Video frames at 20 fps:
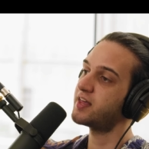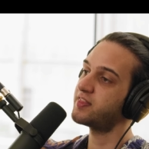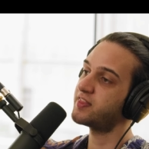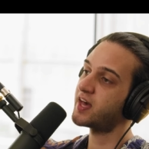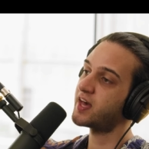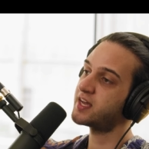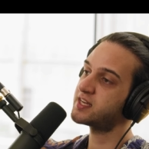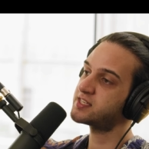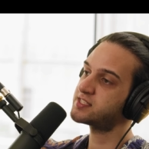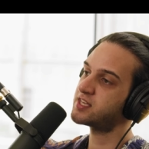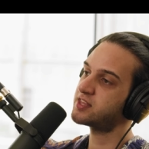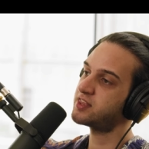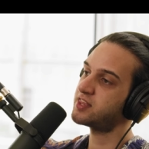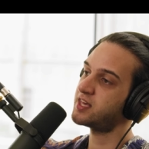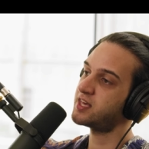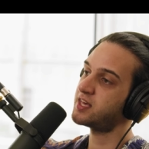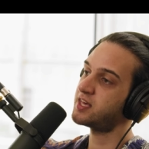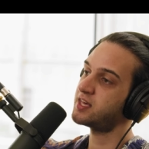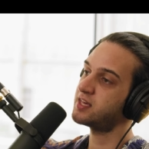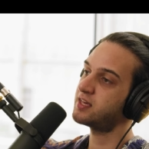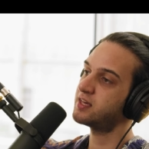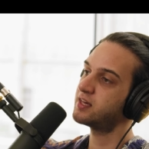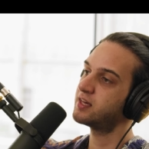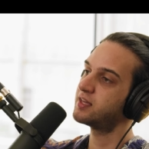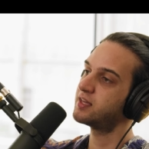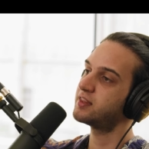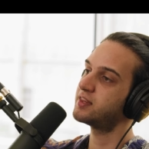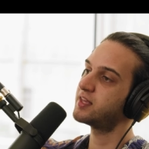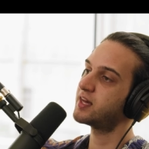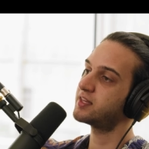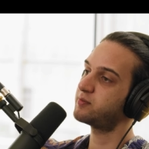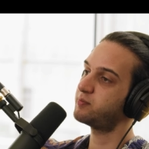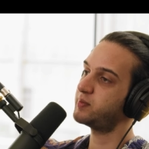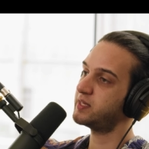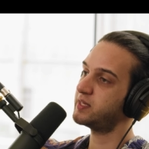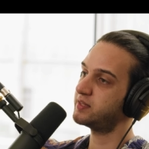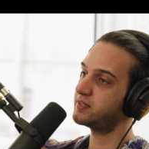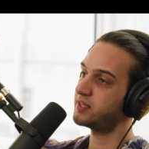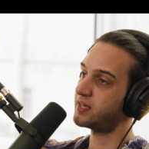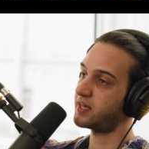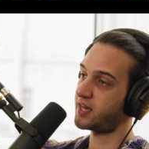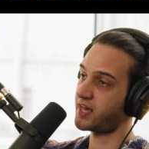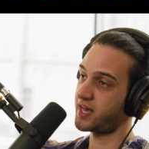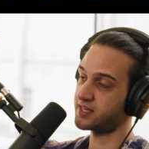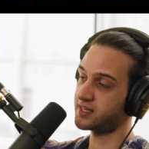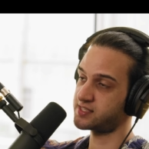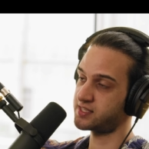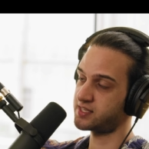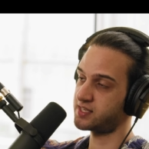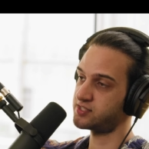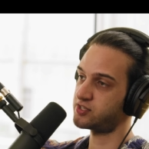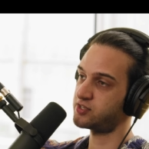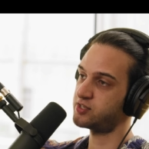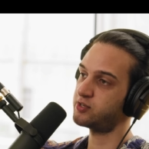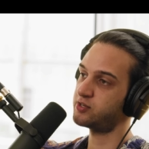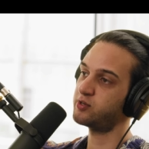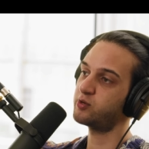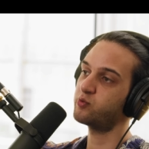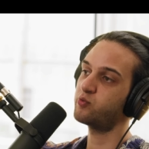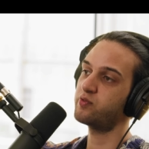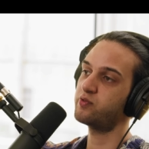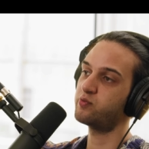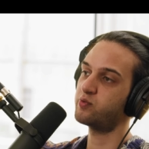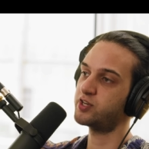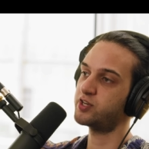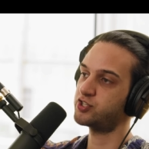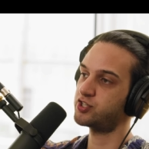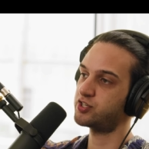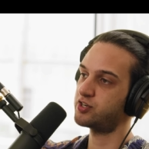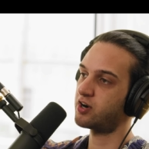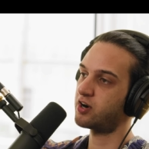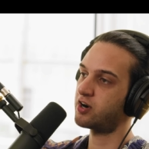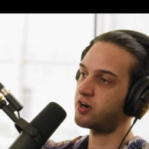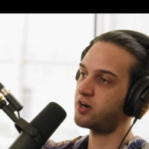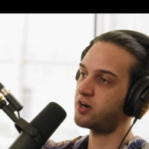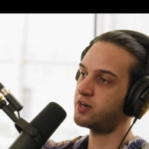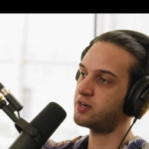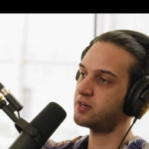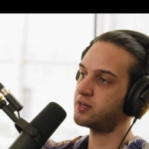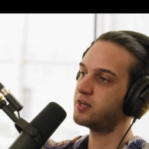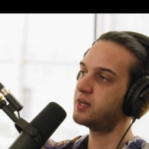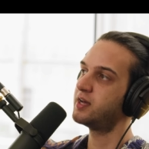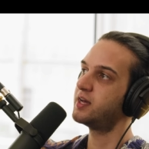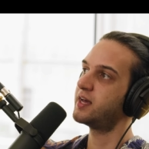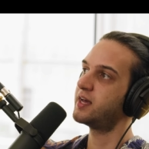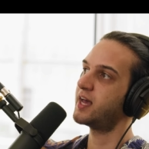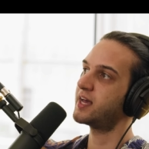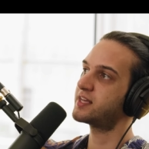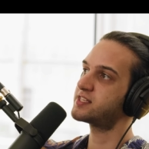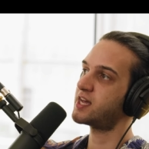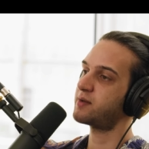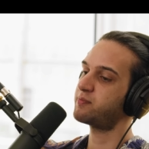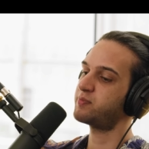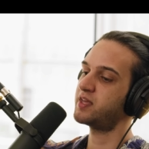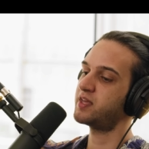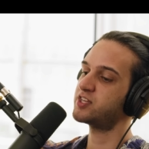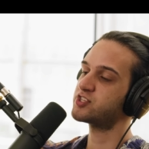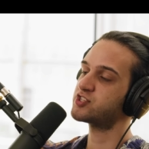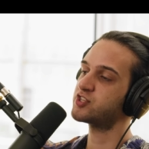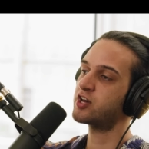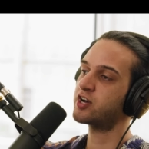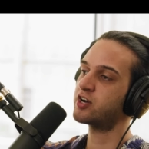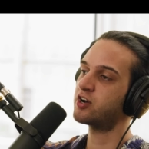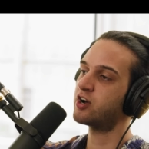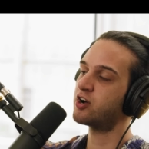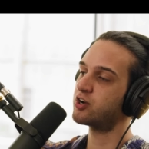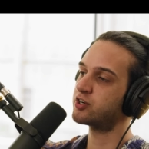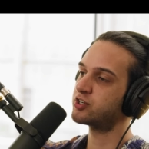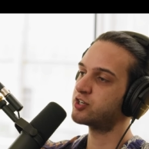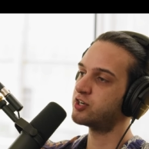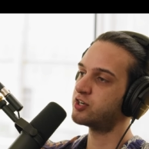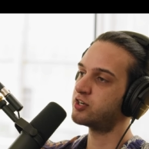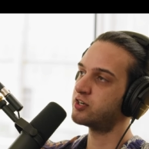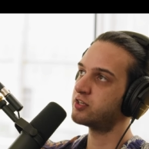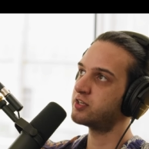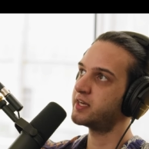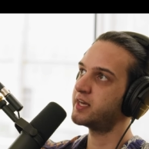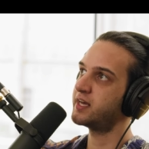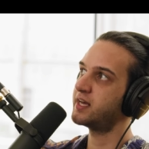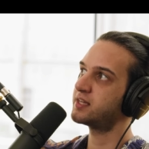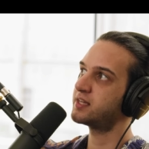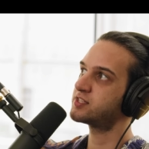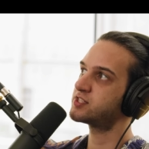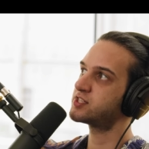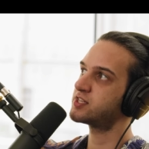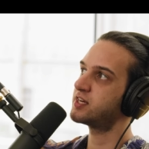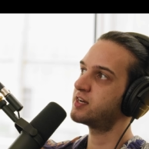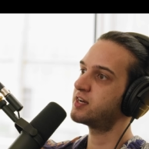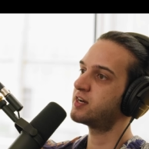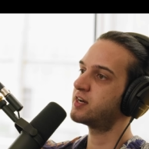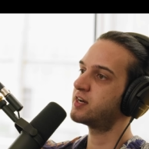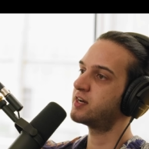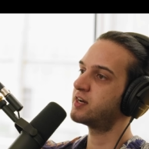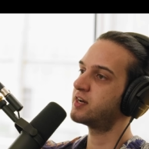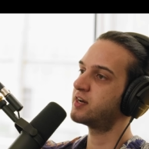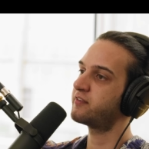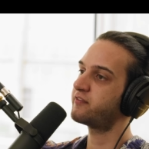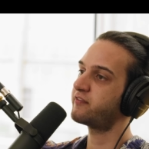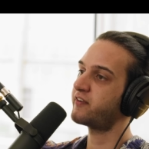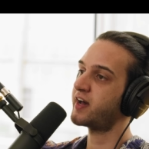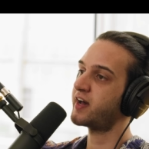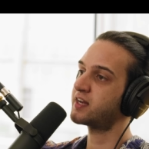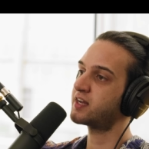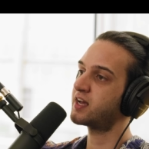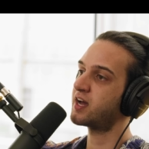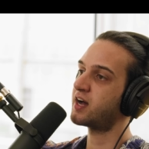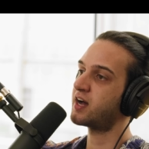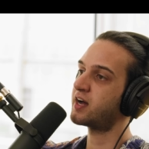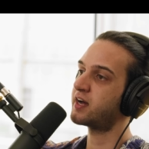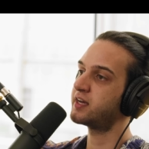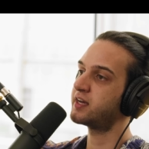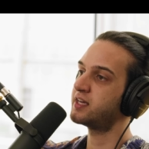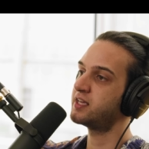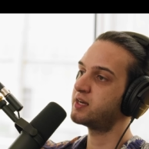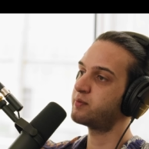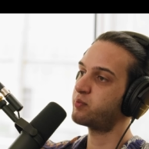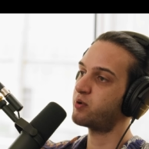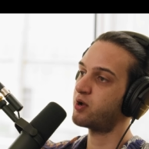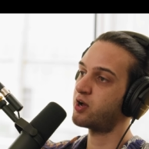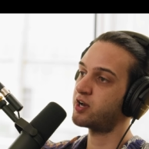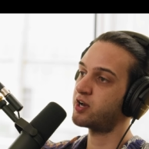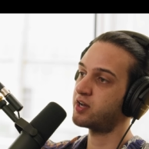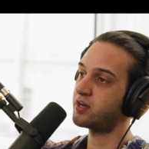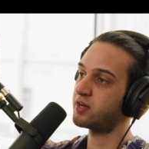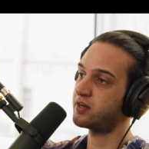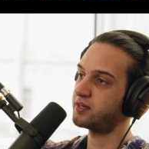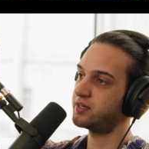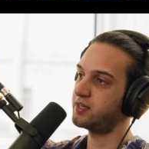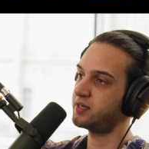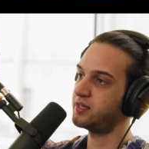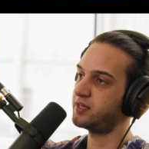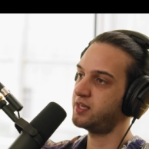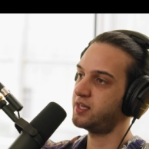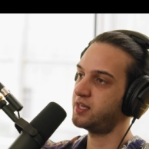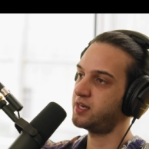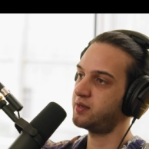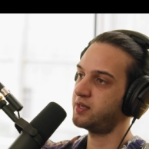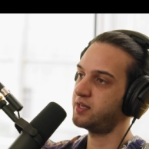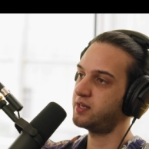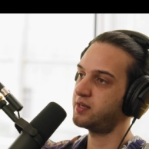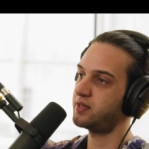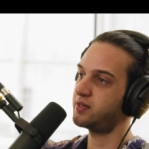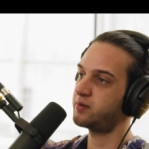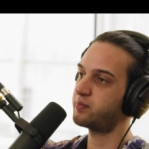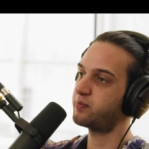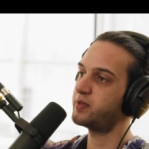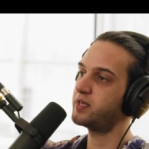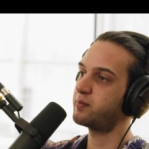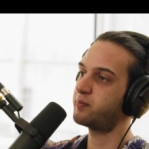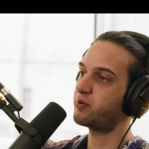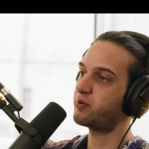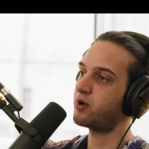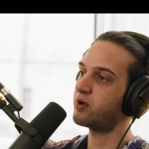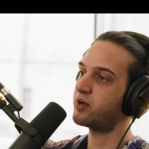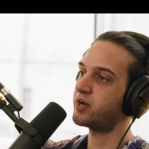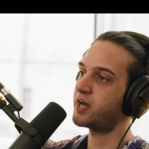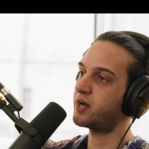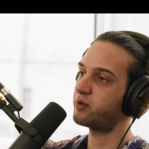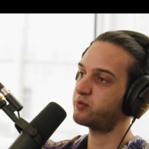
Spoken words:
And that is the thing that the Hexicans are doing with Richard Hart, except that it's not a hot girl. It's a fat guy in a Prada in a Prada